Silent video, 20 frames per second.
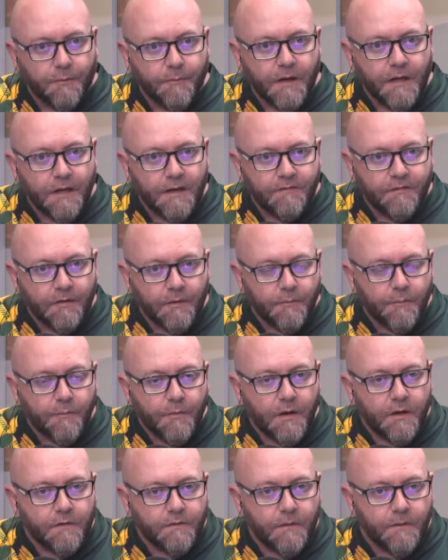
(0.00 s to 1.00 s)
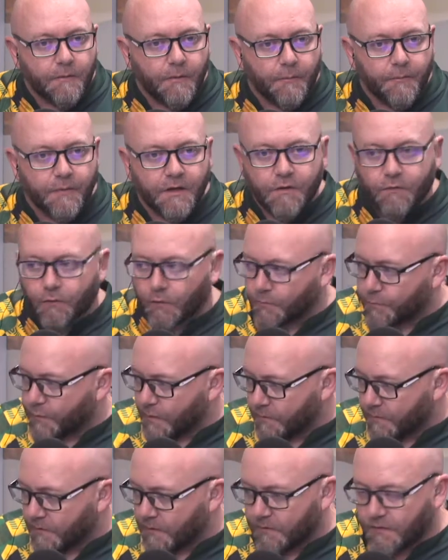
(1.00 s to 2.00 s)
And it's some, I mean, it's on
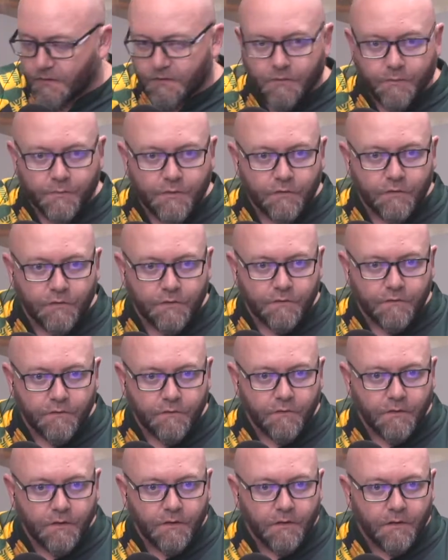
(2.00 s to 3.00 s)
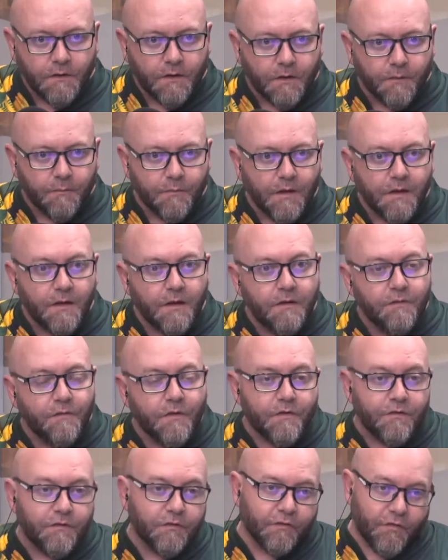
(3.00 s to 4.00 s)
permanent exhibitions.
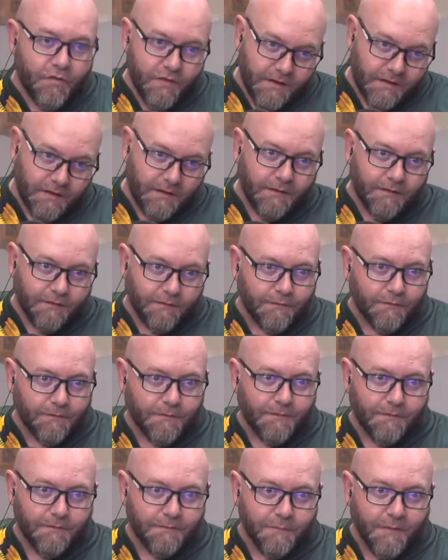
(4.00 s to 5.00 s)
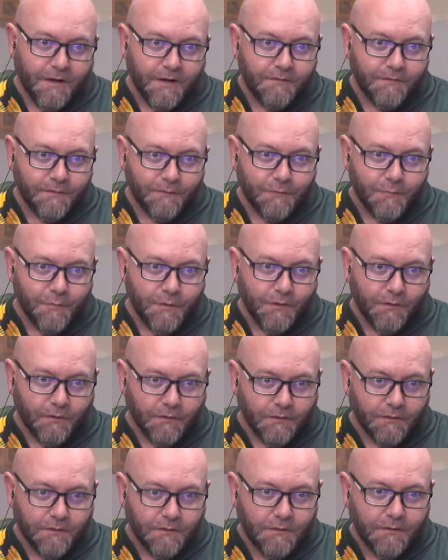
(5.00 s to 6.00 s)
Even just that is amazing to be
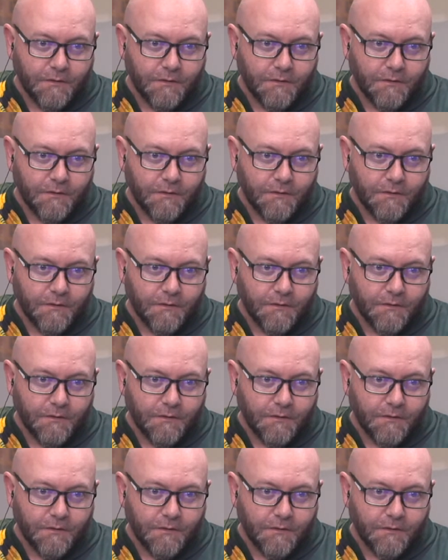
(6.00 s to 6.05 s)
on.